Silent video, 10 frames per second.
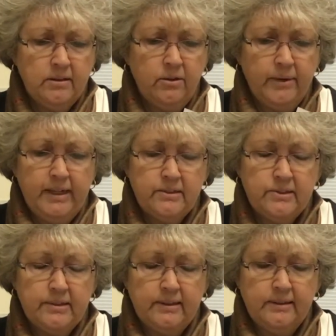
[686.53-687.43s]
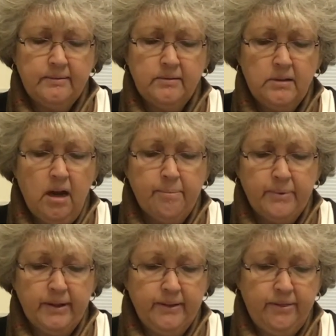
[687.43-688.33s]
the great uh,
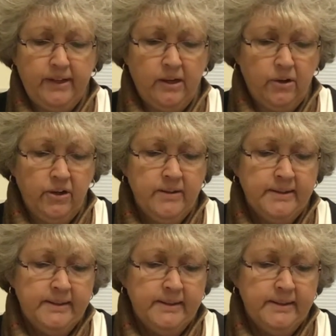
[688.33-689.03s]
opera theater,